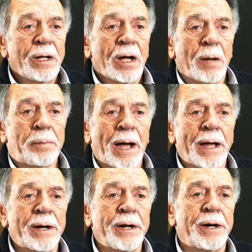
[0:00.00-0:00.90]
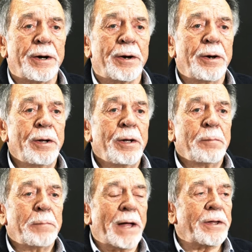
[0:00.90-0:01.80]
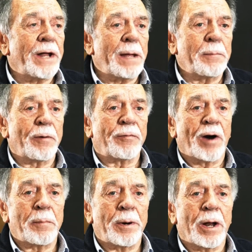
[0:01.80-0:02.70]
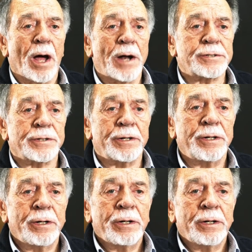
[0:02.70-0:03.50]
a pioneer by the name of Robert Hodgen